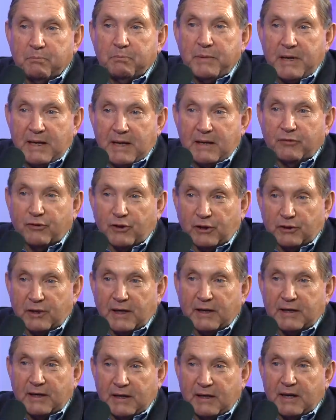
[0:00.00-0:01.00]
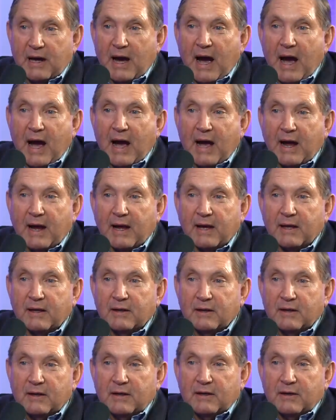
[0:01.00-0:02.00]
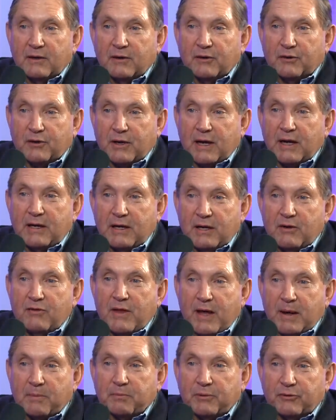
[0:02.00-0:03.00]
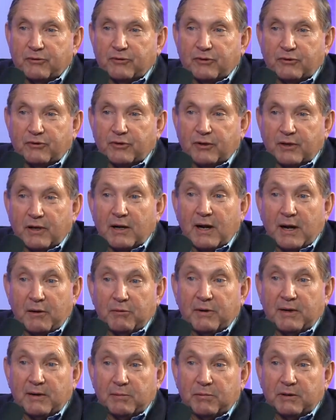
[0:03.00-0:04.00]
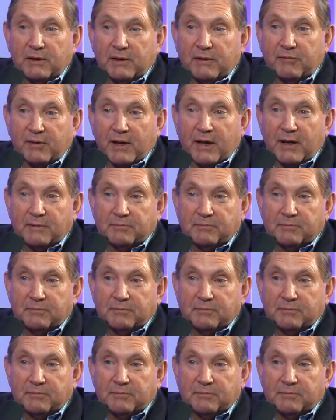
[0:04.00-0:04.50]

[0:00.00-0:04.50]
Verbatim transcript: being the lucky guy, in that position. And I really believe that.